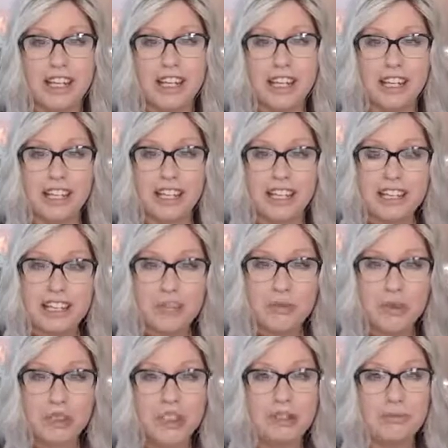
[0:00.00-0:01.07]
and this is
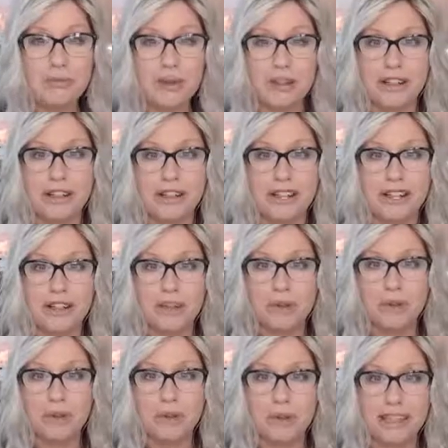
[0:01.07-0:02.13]
where it's important that
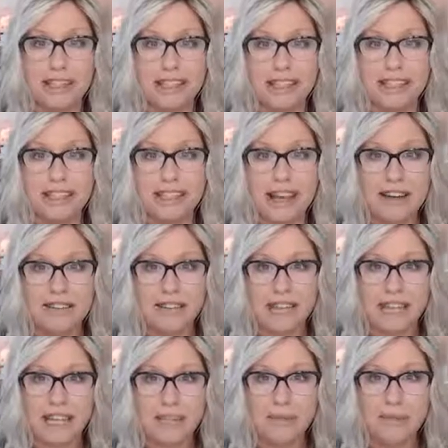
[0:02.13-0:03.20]
you read that
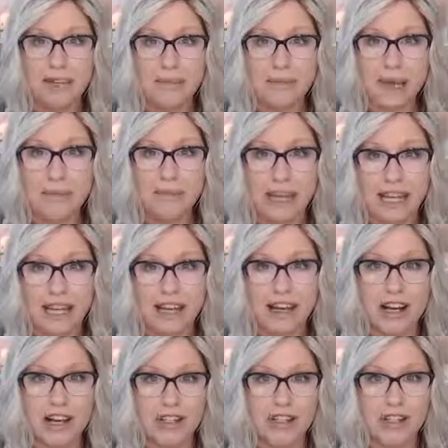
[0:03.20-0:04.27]
segment about making a
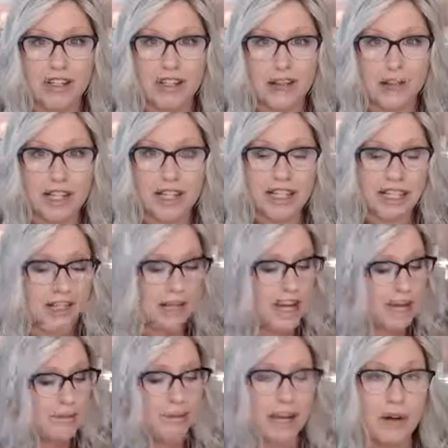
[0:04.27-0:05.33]
conscious choice,
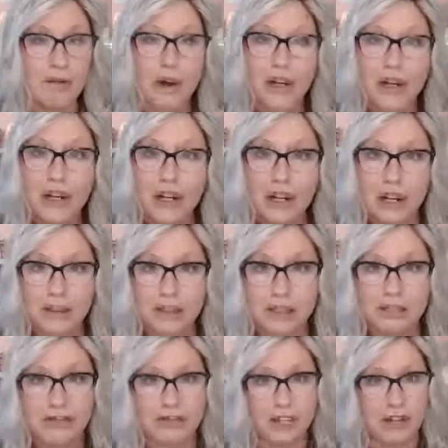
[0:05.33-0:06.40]
but I want you to go with
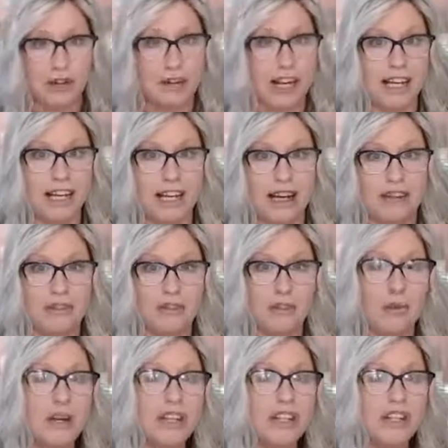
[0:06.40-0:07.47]
the flow right now.
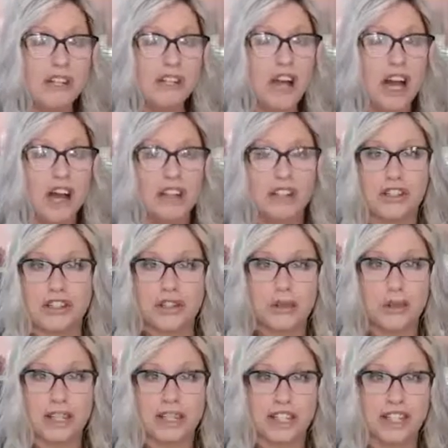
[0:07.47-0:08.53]
What is your conscious
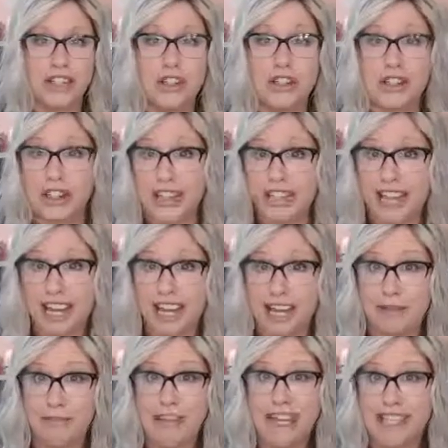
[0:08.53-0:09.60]
choice
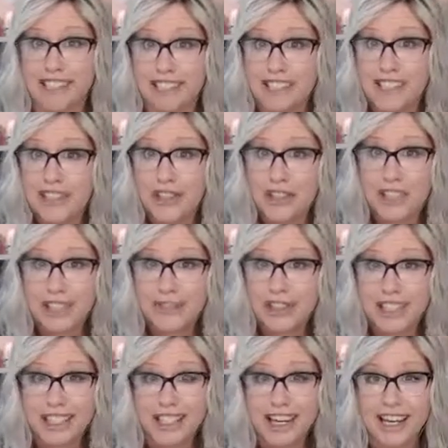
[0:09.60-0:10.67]
today? Because this is just for
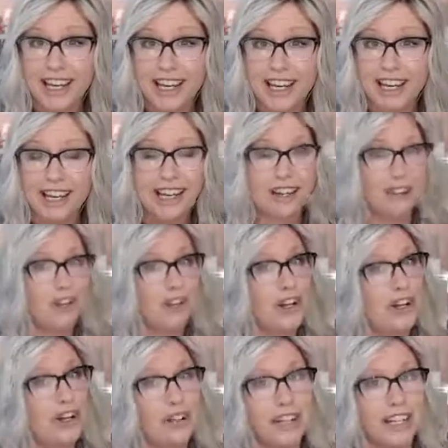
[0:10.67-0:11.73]
today. We're
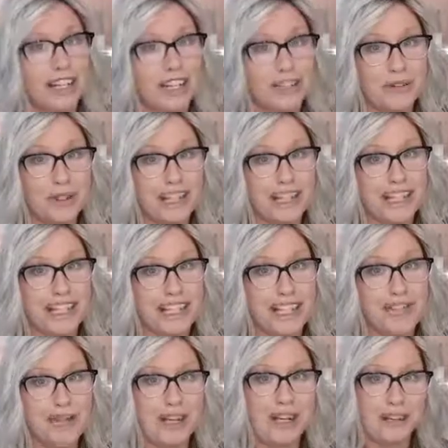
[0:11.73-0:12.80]
not looking at 28 days
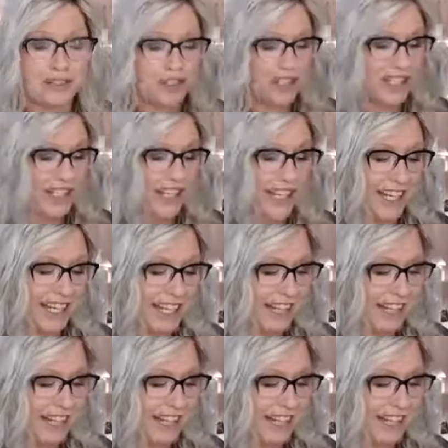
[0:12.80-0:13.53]
from now, just today.